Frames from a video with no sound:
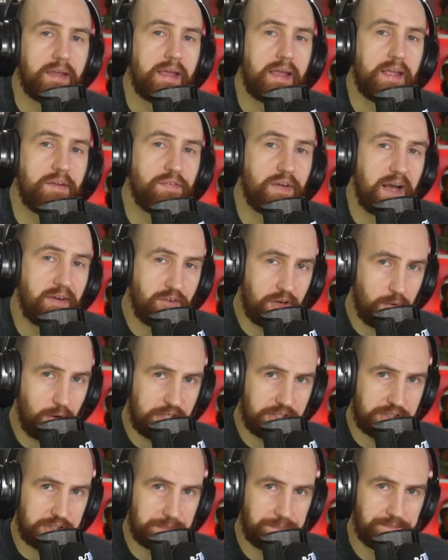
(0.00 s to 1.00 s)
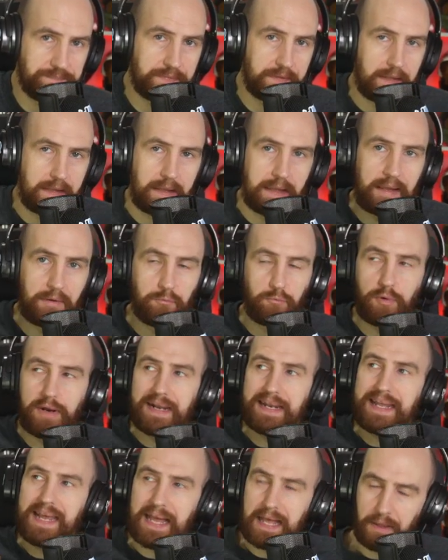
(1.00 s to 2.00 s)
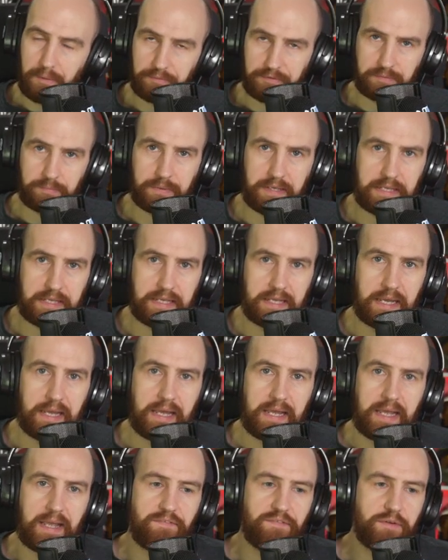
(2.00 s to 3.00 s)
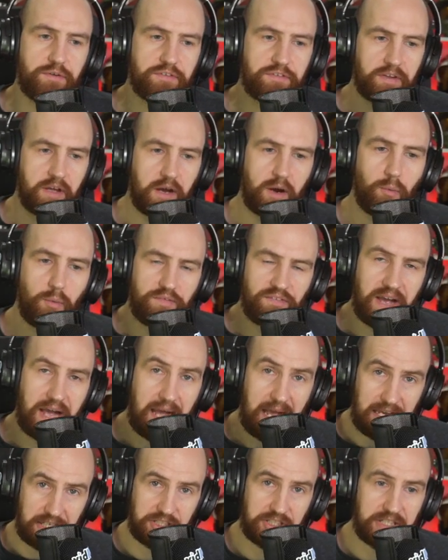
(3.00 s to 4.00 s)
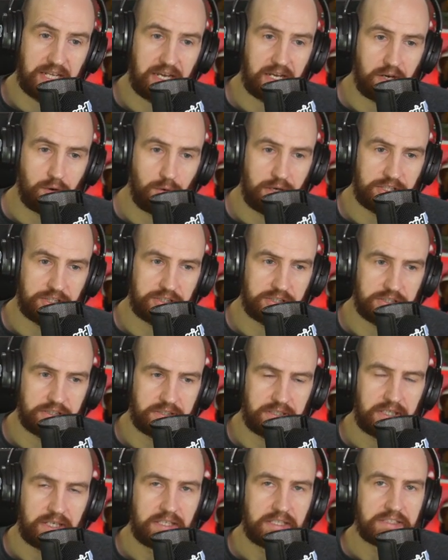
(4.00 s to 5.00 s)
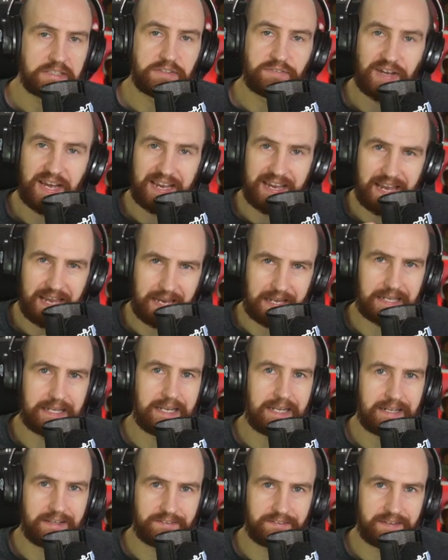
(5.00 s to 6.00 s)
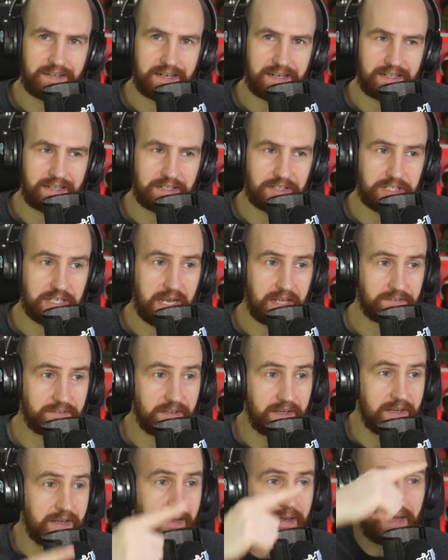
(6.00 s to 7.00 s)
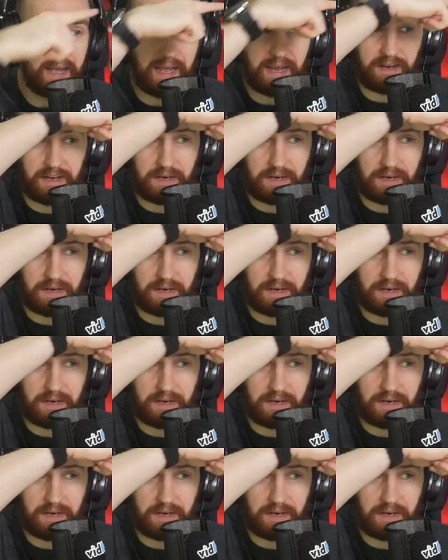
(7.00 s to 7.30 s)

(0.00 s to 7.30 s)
if you have a question, it really helps me if you start with hashtag question so that I can clearly see it in the chat. I'm